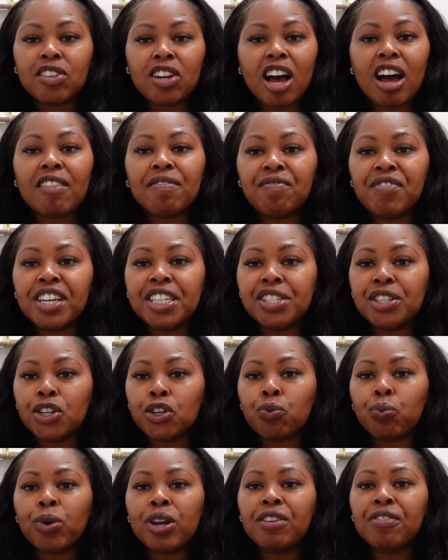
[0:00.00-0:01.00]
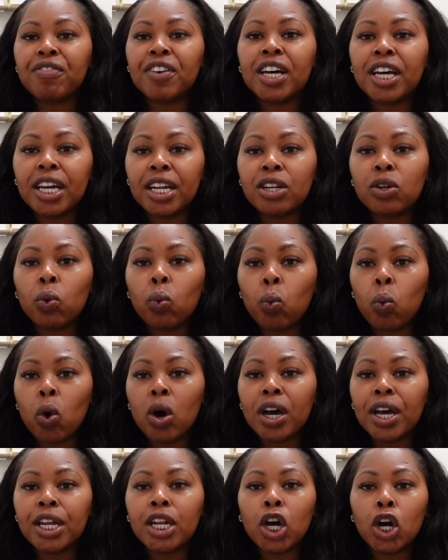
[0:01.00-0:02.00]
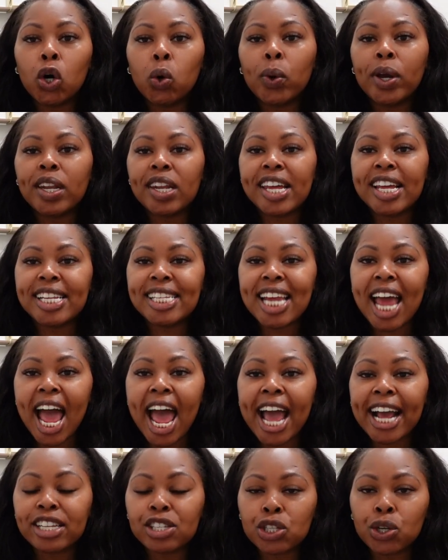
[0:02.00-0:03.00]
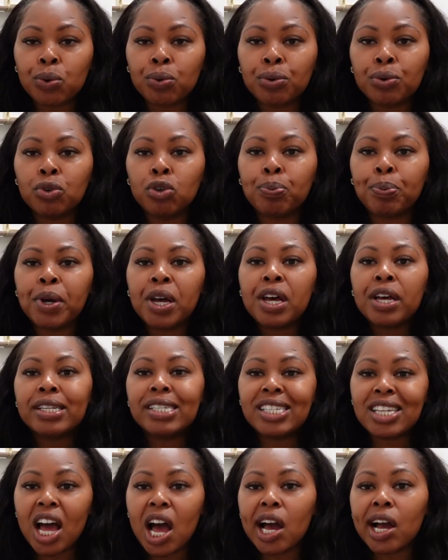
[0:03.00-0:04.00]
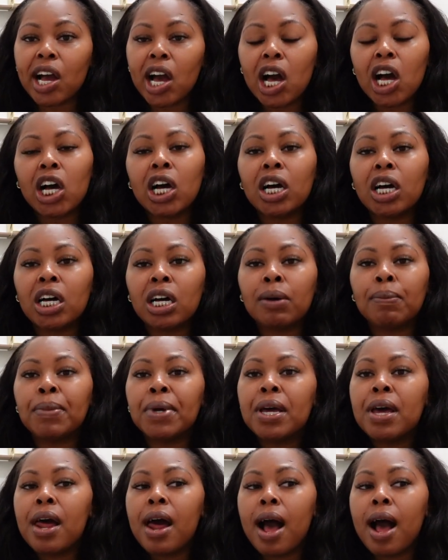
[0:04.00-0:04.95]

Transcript: not visited refund1onetaxgroup.com,